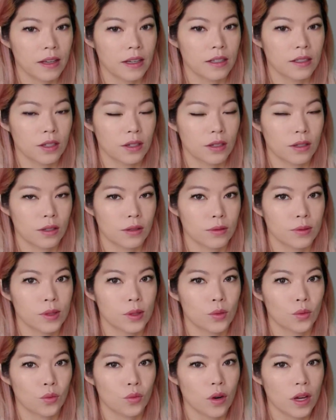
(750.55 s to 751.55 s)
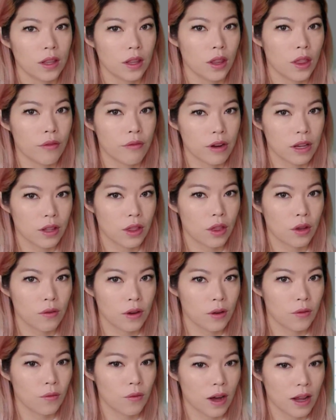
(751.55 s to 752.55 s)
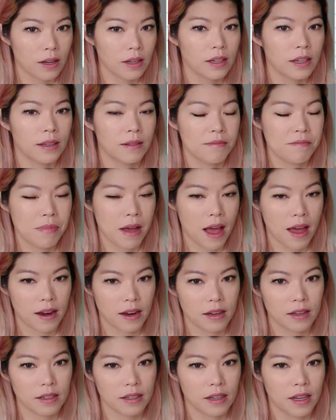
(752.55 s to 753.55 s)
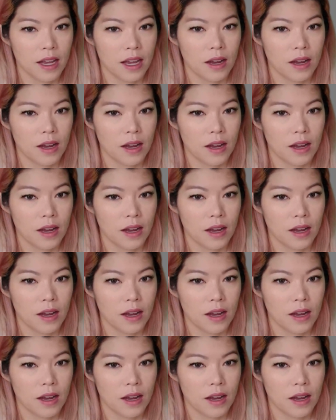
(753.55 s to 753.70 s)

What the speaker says: So it was 1 3 3 1 pattern